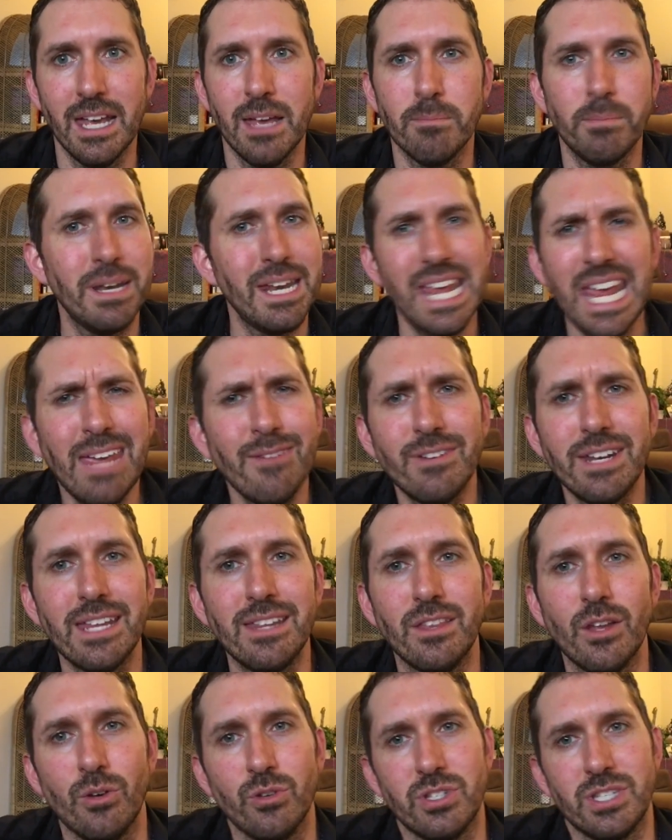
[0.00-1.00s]
But even in
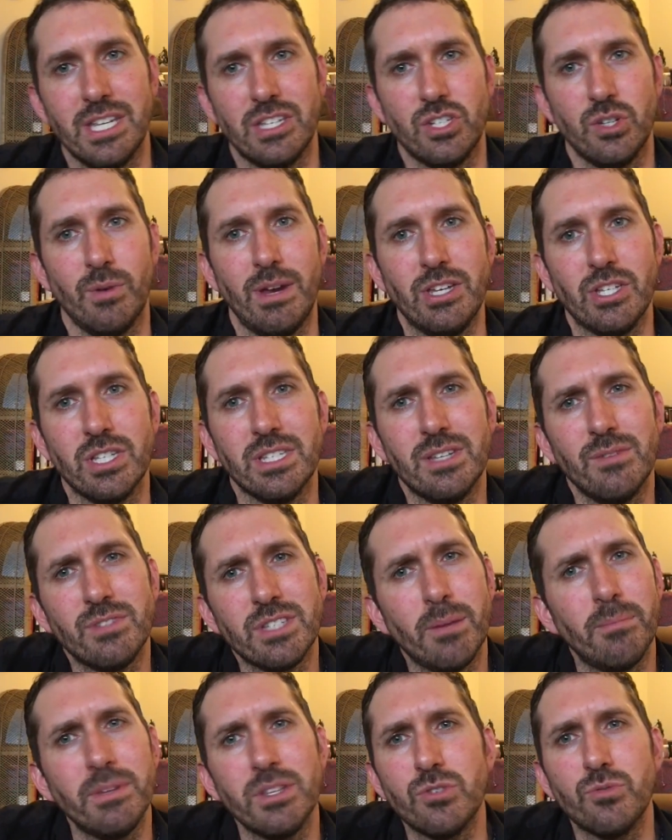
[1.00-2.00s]
those situations, if
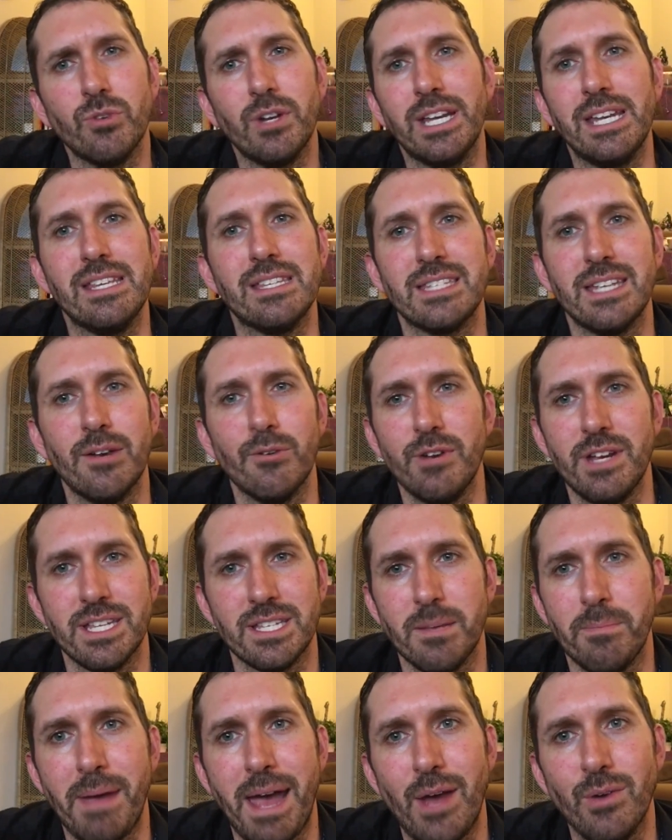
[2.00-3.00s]
someone's really serious
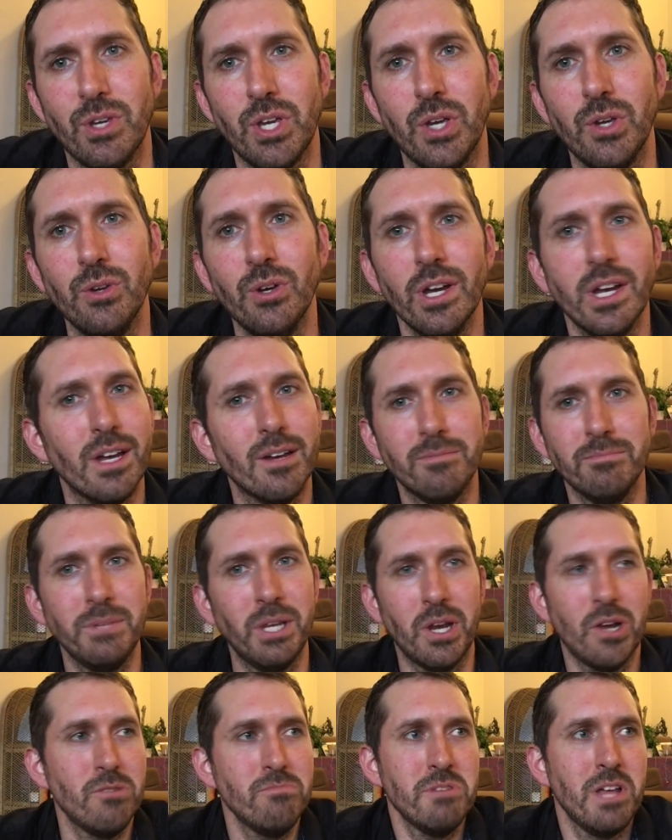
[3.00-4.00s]
about you, you
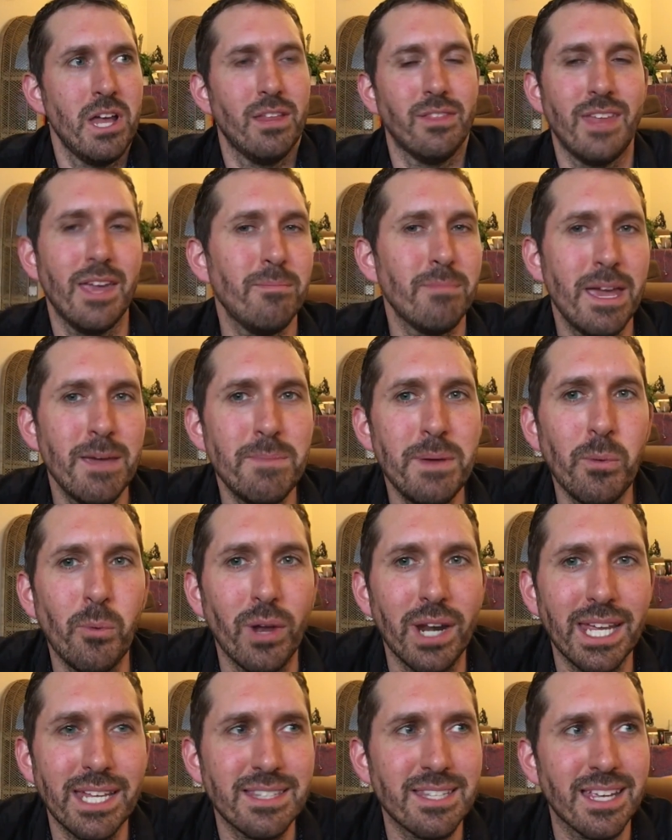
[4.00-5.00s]
know, they may be
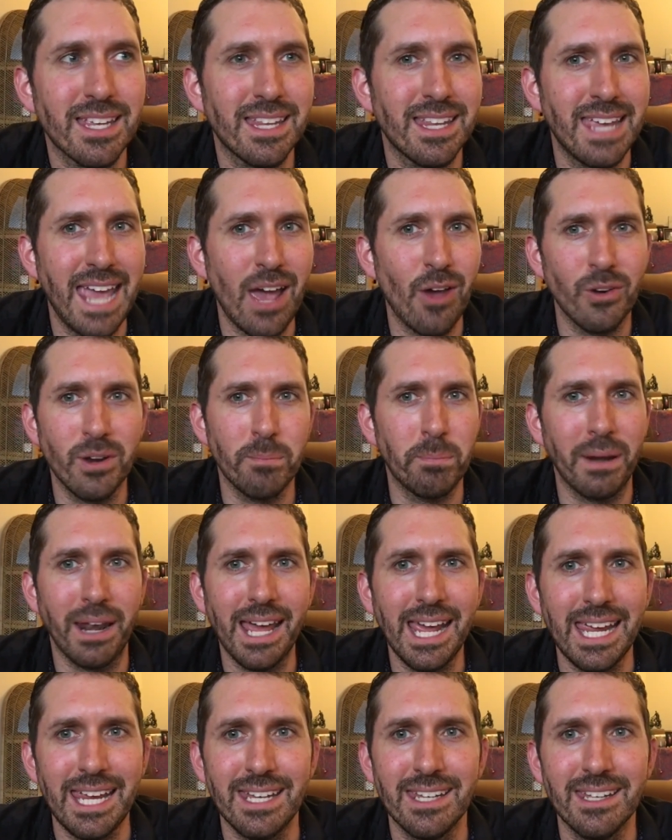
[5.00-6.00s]
willing to get on a
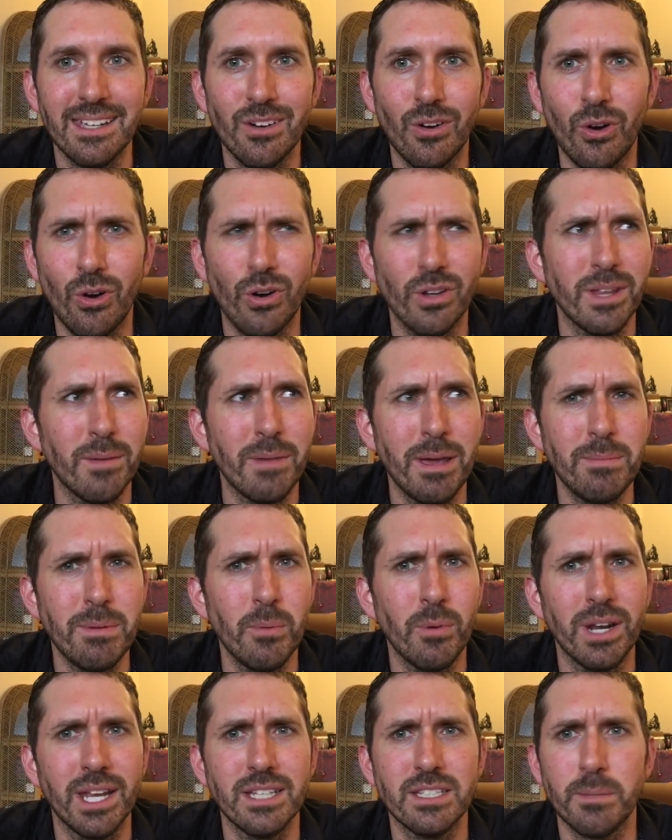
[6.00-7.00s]
plane, or they may be
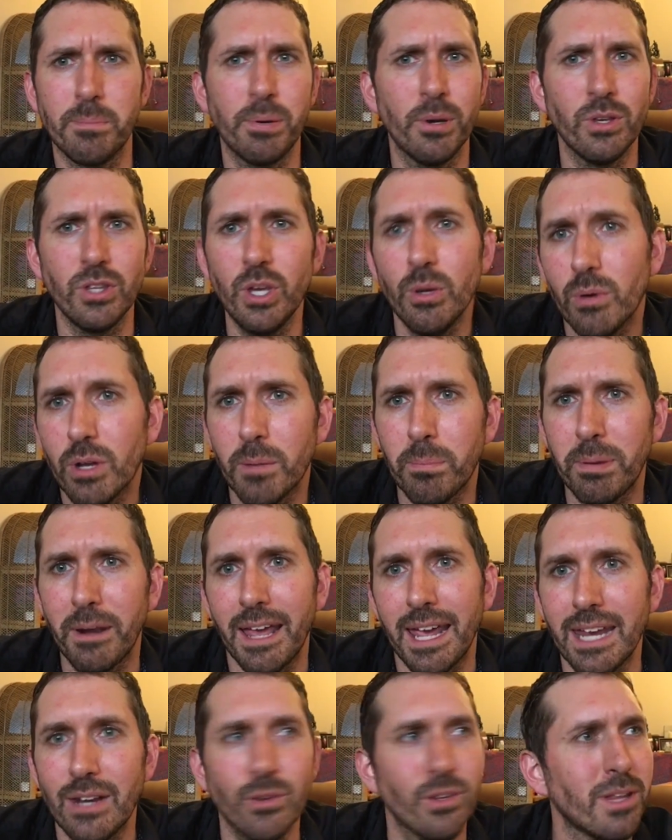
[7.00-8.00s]
willing to put you on a
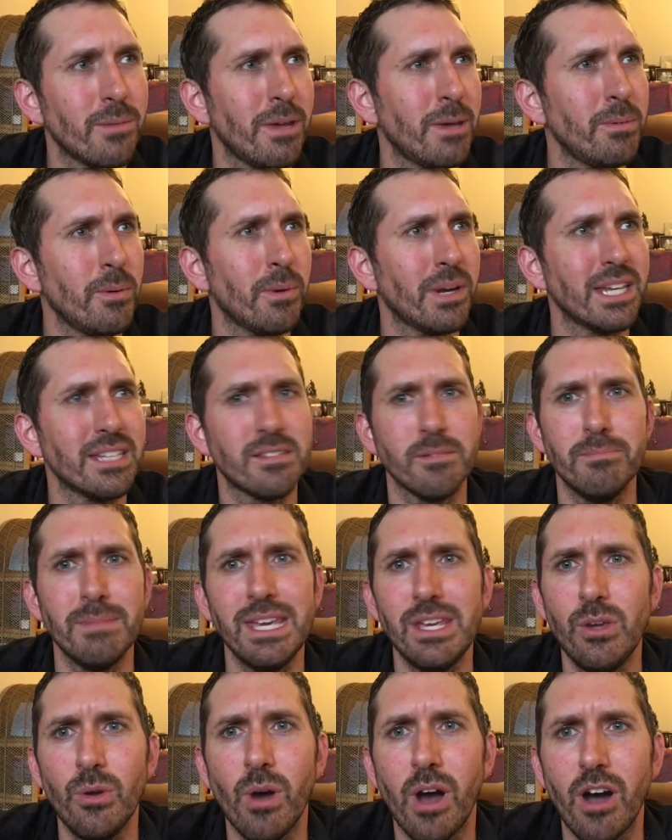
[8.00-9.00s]
plane, or they may be willing to meet
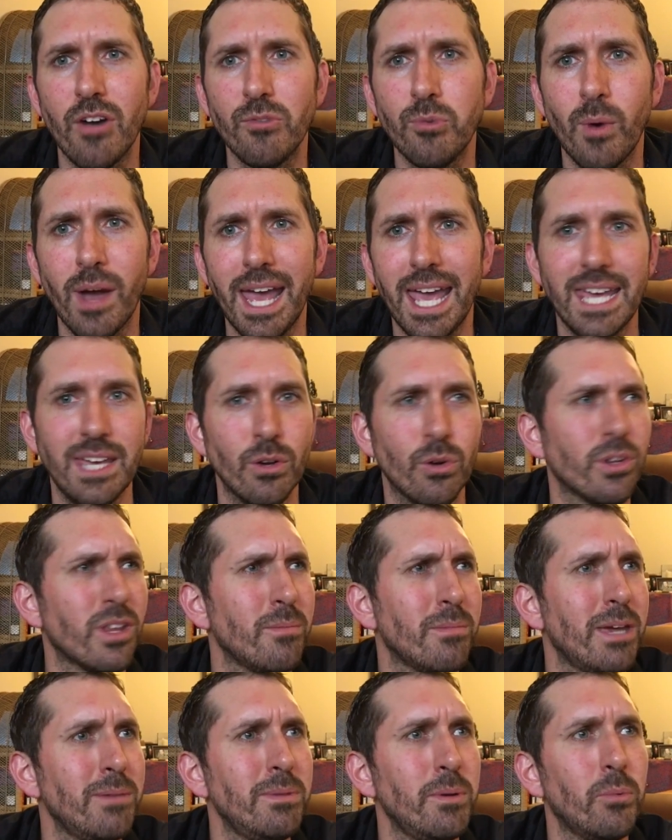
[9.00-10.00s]
you halfway, or they
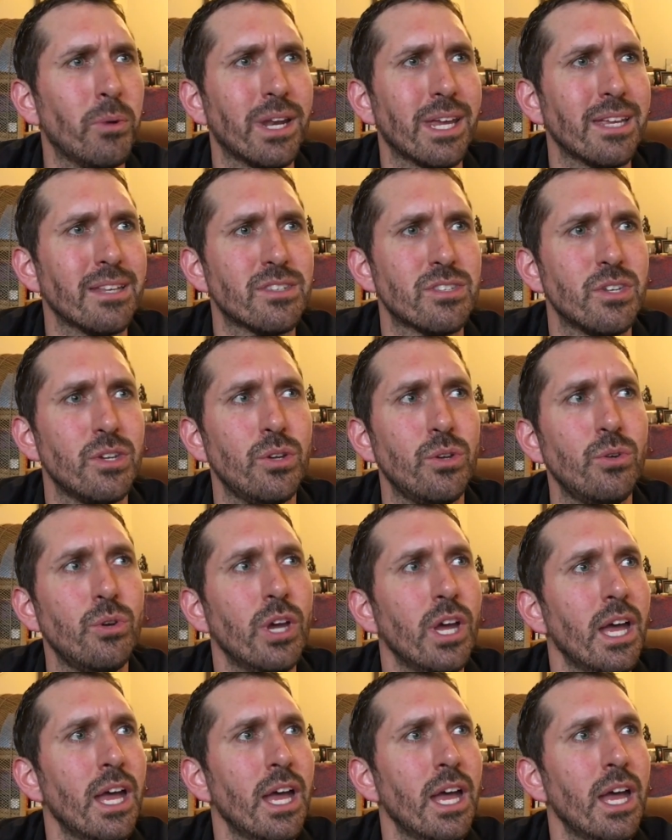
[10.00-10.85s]
may be willing to